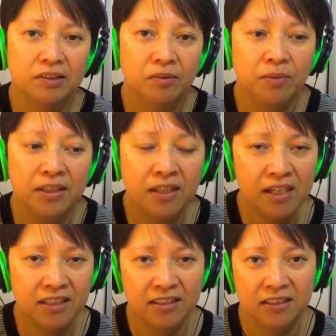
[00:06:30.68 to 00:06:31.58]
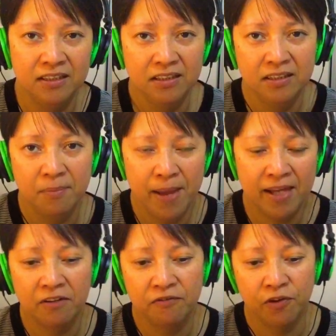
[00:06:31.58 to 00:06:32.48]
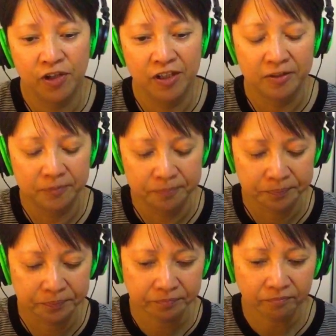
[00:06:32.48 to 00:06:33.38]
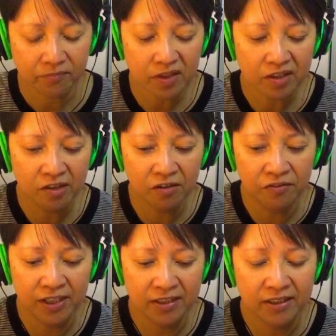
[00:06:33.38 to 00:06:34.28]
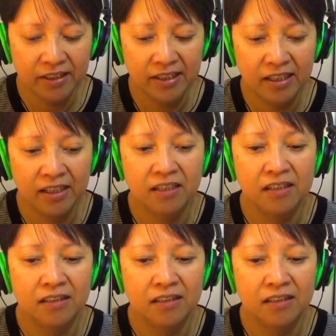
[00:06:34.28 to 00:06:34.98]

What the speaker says: Well, that is the metaphor of it, and